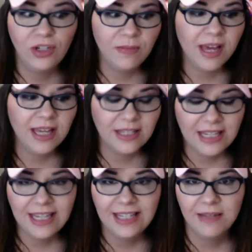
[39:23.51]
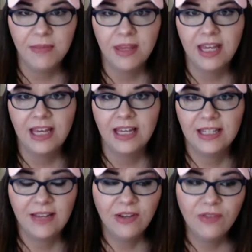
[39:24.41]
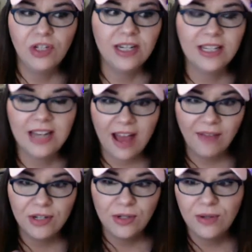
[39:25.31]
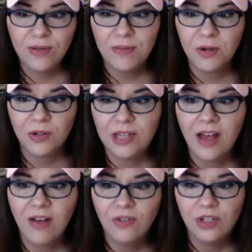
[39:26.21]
she might see some things, even if she doesn't have to do them herself,